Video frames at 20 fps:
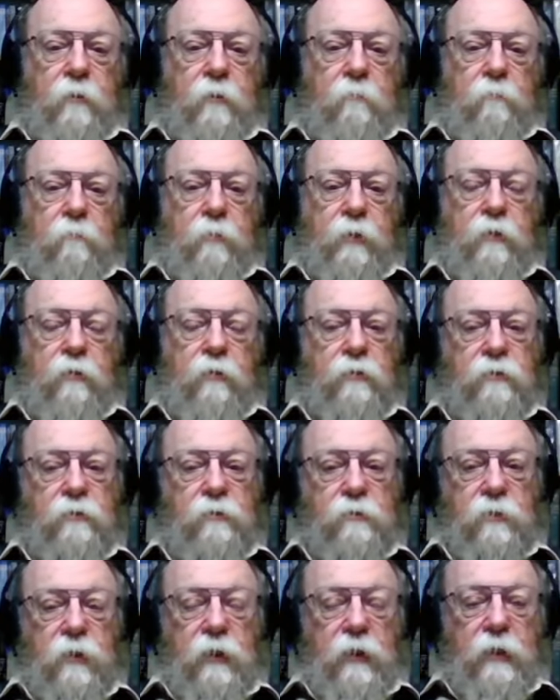
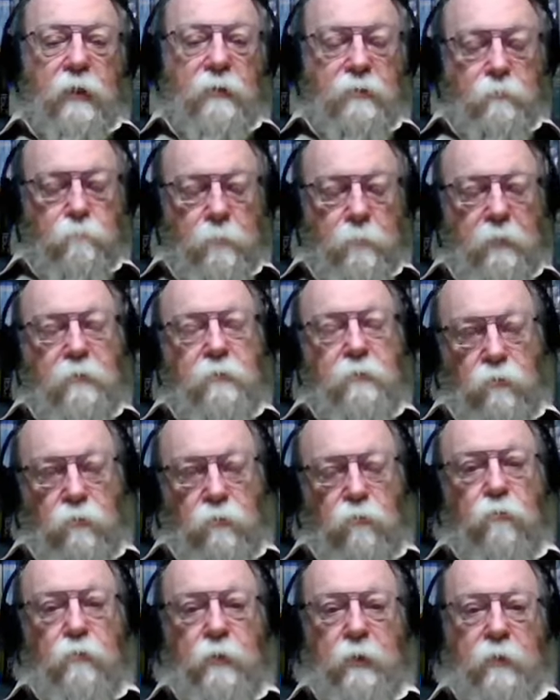Because it's meant to
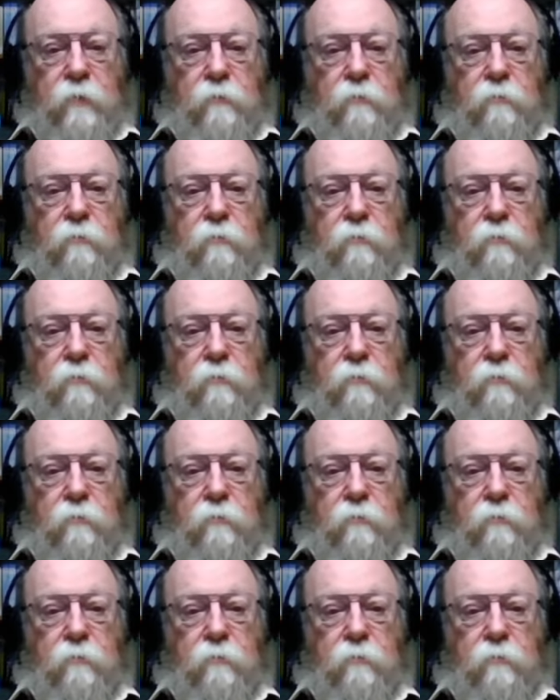do that.